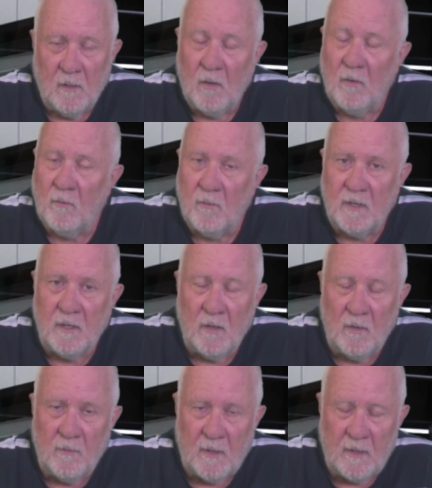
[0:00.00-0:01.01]
I already
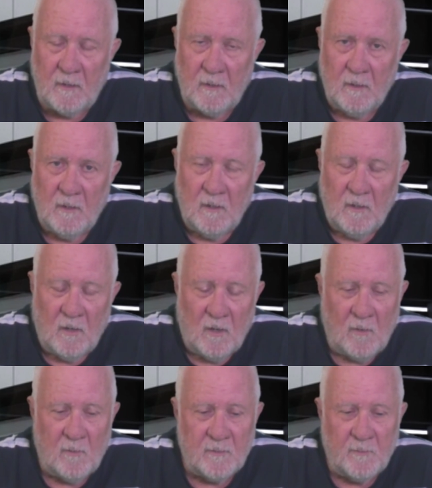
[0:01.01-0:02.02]
know that. I
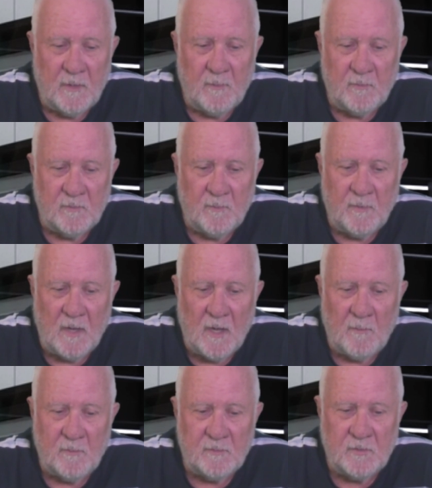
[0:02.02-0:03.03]
want people to be
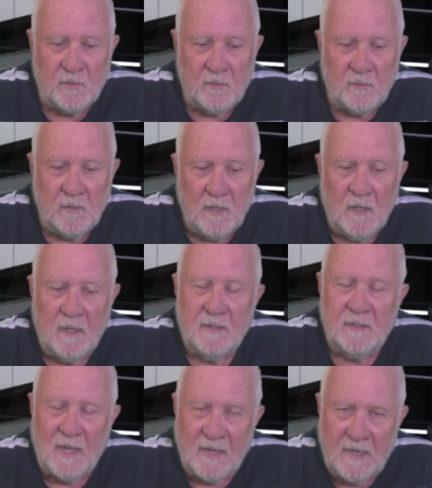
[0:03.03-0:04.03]
able to
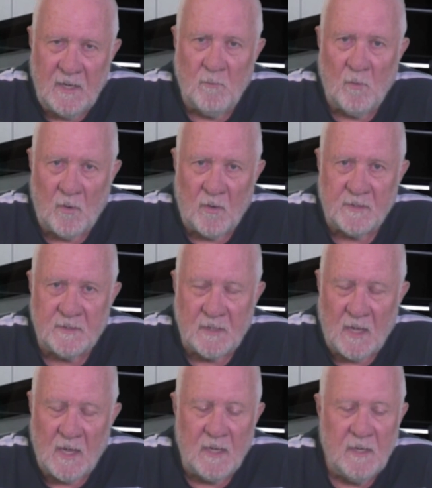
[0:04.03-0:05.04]
take what I
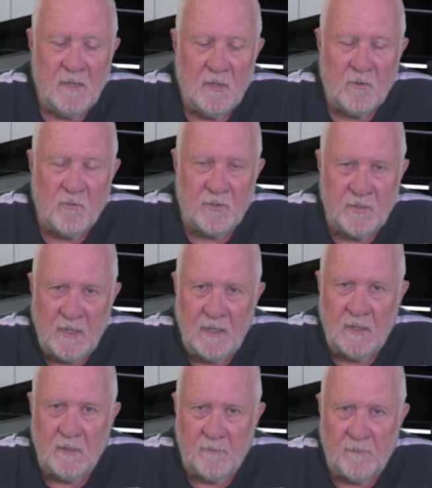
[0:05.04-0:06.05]
say,
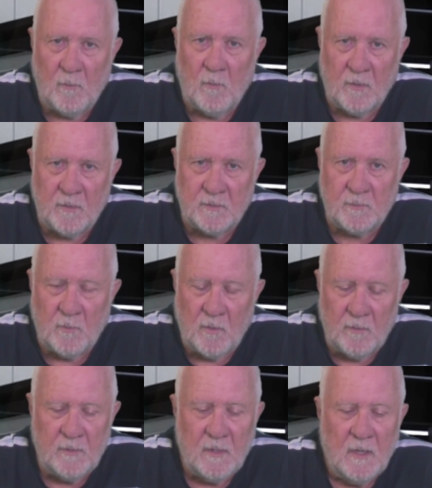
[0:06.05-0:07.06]
critique it for what it's
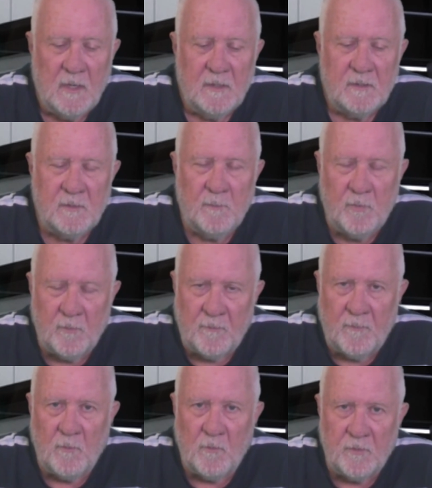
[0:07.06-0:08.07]
worth, to put
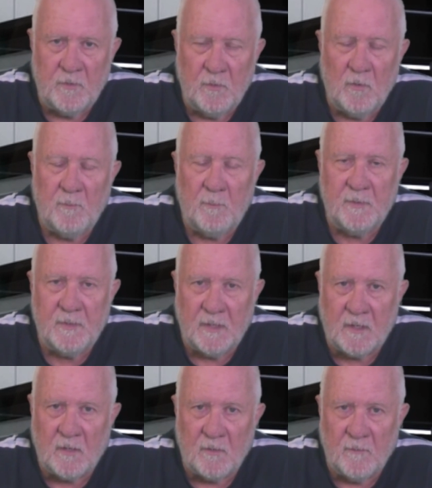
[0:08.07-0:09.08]
forward your
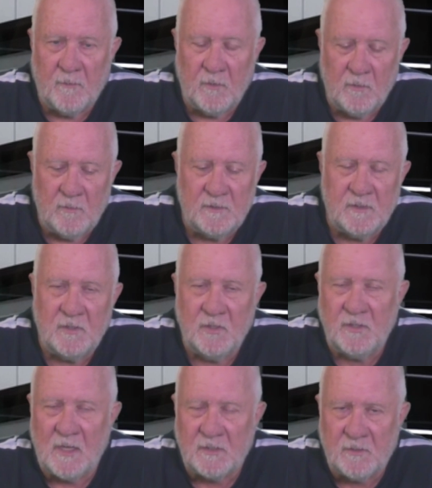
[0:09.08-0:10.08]
particular views, to
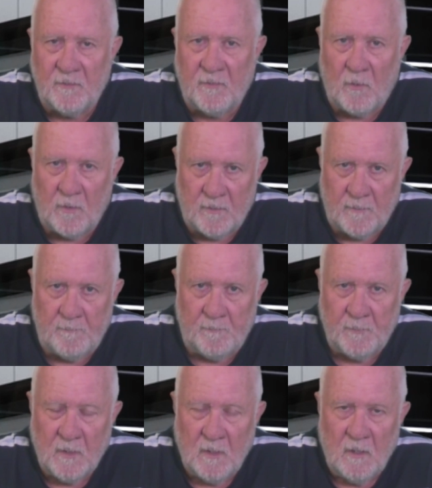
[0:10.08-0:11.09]
justify them.
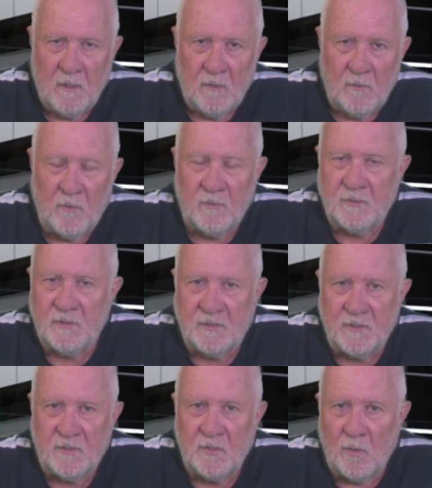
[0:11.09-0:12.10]
not just
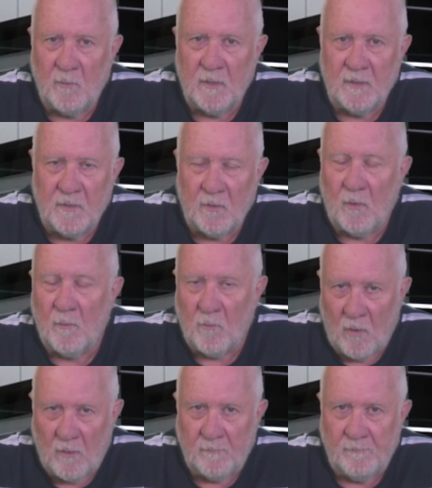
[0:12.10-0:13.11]
to tell me that I'm wrong.